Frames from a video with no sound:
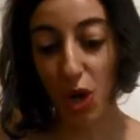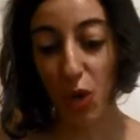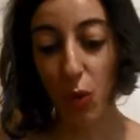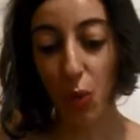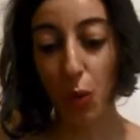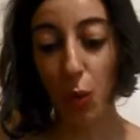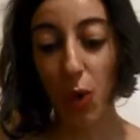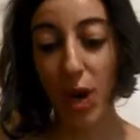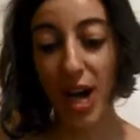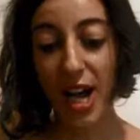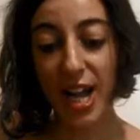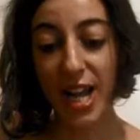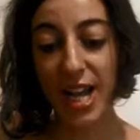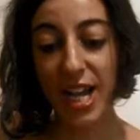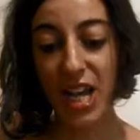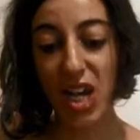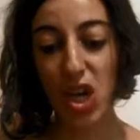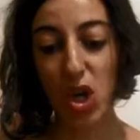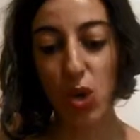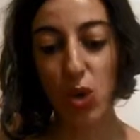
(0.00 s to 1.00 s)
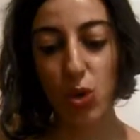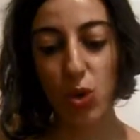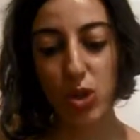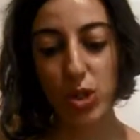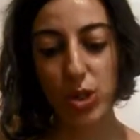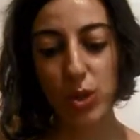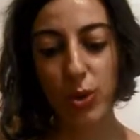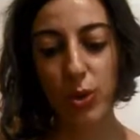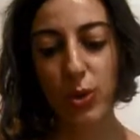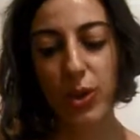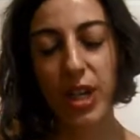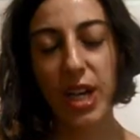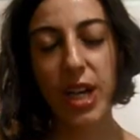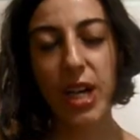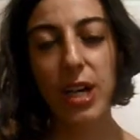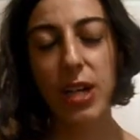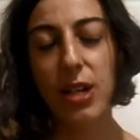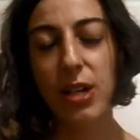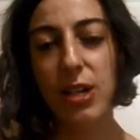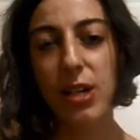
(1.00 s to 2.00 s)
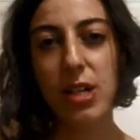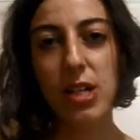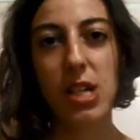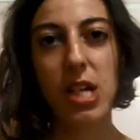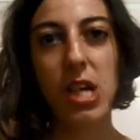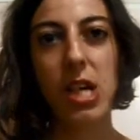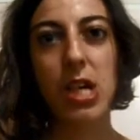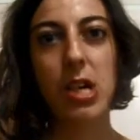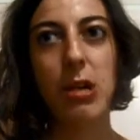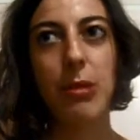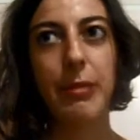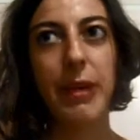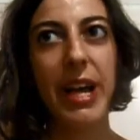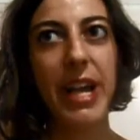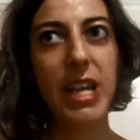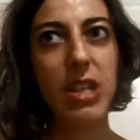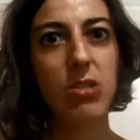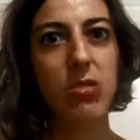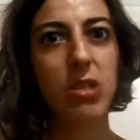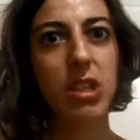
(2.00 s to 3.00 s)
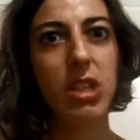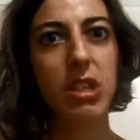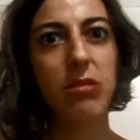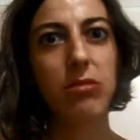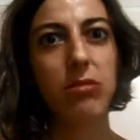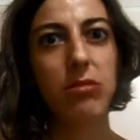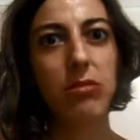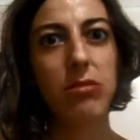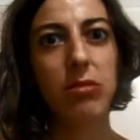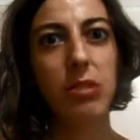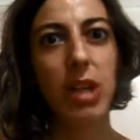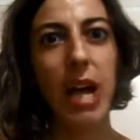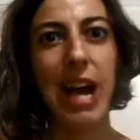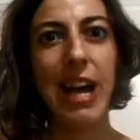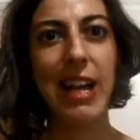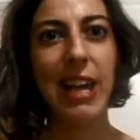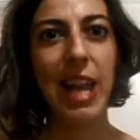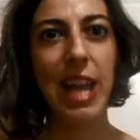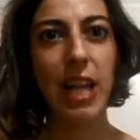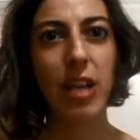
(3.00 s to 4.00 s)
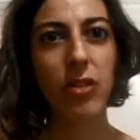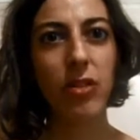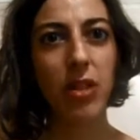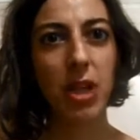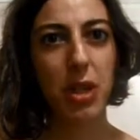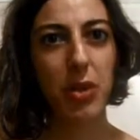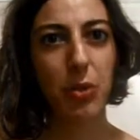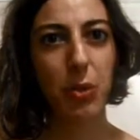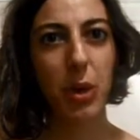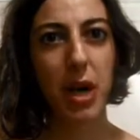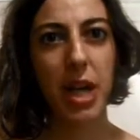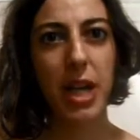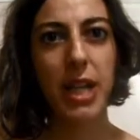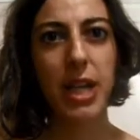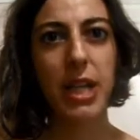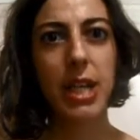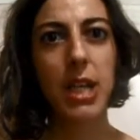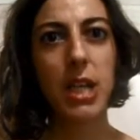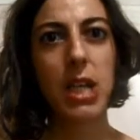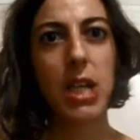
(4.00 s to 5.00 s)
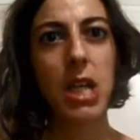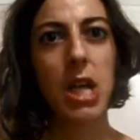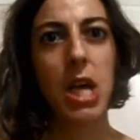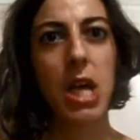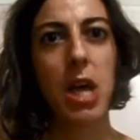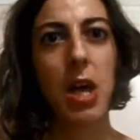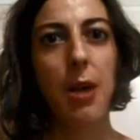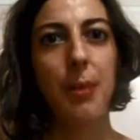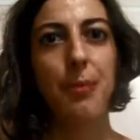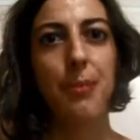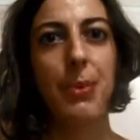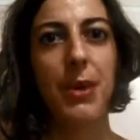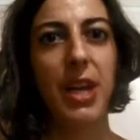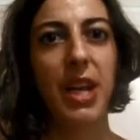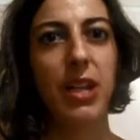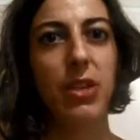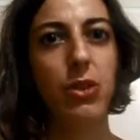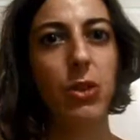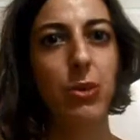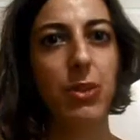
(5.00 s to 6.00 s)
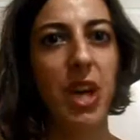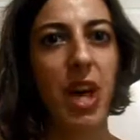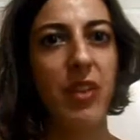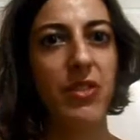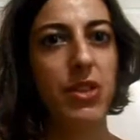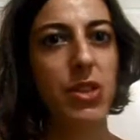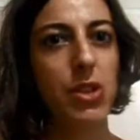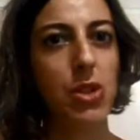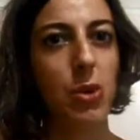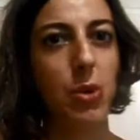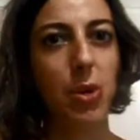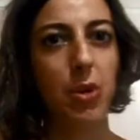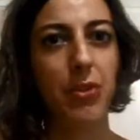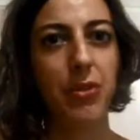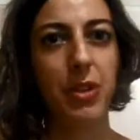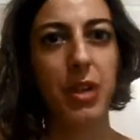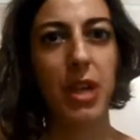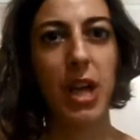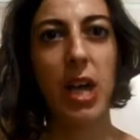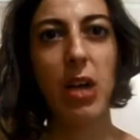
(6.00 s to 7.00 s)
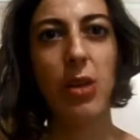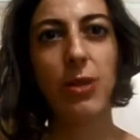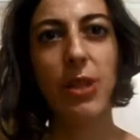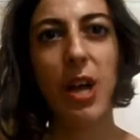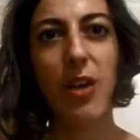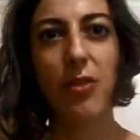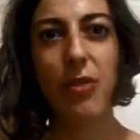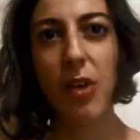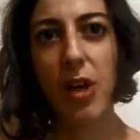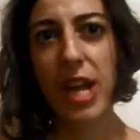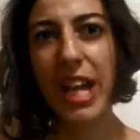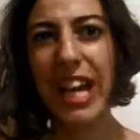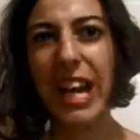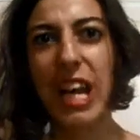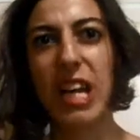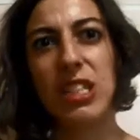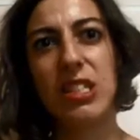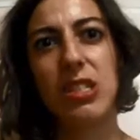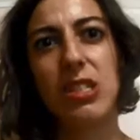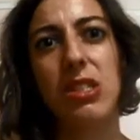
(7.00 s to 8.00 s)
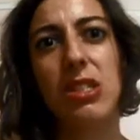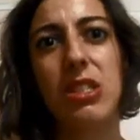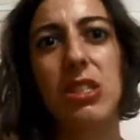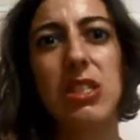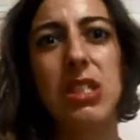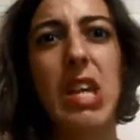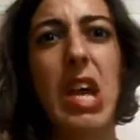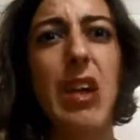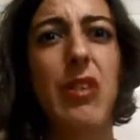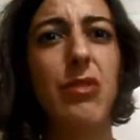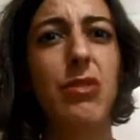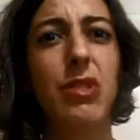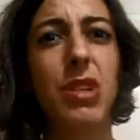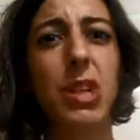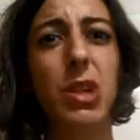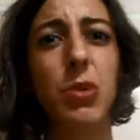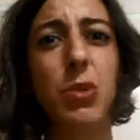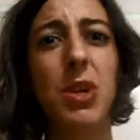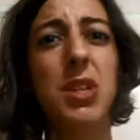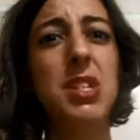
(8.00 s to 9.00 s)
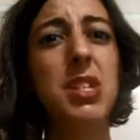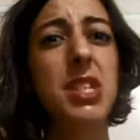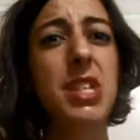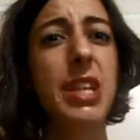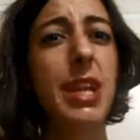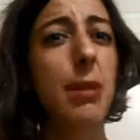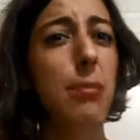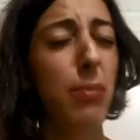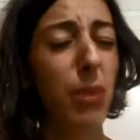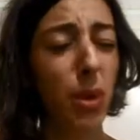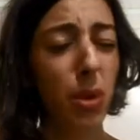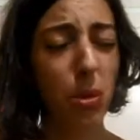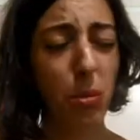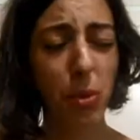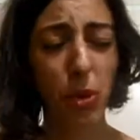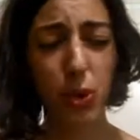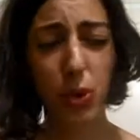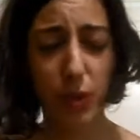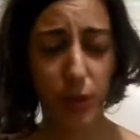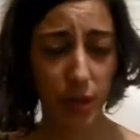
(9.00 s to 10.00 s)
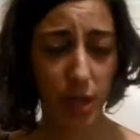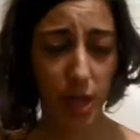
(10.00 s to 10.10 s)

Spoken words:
Wine or soda. I like red wine, but I don't have it so often. I'll have a glass every once in a blue moon.